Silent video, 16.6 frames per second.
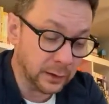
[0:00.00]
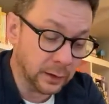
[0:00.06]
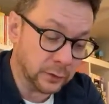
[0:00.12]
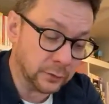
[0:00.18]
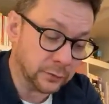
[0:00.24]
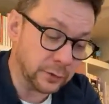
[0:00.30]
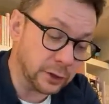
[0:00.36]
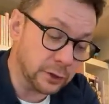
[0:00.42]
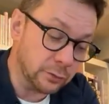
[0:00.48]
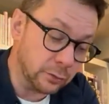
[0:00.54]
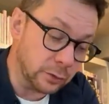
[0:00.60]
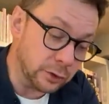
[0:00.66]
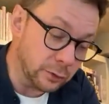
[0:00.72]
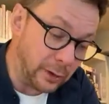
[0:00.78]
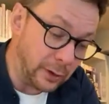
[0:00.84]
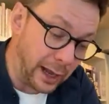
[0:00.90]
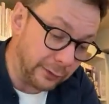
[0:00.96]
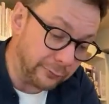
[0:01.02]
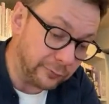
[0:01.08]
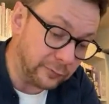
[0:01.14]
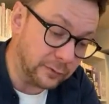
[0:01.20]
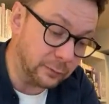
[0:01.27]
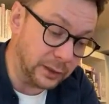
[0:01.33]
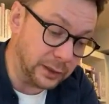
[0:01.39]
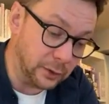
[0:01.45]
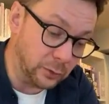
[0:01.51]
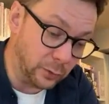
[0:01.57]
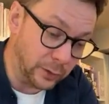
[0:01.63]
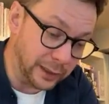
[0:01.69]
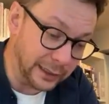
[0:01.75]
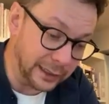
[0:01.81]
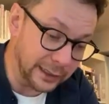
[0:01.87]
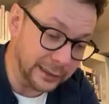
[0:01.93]
So you have to be
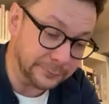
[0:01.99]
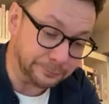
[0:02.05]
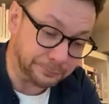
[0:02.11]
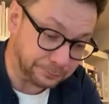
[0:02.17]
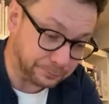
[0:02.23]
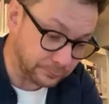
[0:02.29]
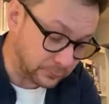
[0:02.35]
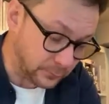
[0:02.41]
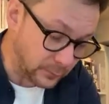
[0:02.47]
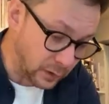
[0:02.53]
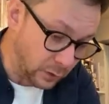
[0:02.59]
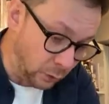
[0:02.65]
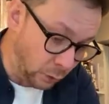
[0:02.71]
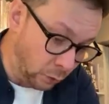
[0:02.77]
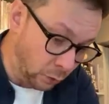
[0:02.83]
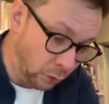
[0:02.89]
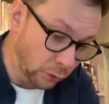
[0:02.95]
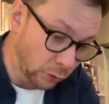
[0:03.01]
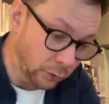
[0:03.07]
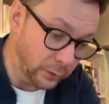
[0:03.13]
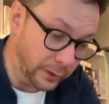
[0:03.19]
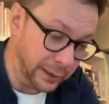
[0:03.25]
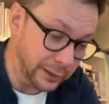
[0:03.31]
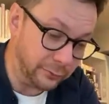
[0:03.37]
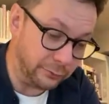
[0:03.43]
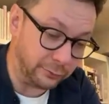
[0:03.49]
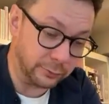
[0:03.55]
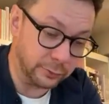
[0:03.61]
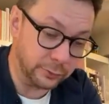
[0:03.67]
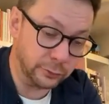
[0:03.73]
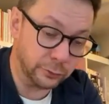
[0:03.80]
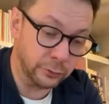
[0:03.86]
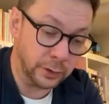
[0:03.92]
aware all the way
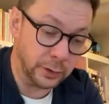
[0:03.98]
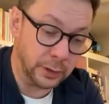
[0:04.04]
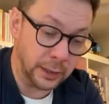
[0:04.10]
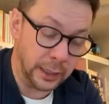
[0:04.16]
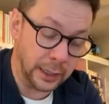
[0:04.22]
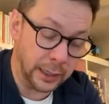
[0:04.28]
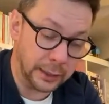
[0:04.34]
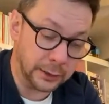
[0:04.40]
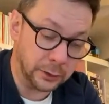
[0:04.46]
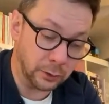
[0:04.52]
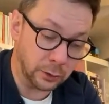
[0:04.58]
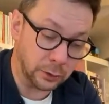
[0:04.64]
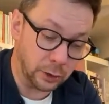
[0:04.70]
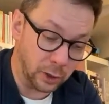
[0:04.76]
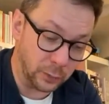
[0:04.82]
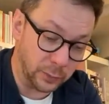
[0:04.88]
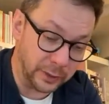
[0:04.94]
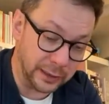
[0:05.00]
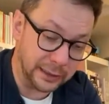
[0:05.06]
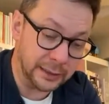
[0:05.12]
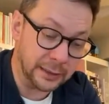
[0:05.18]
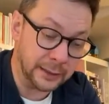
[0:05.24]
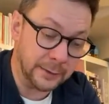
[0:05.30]
through your copy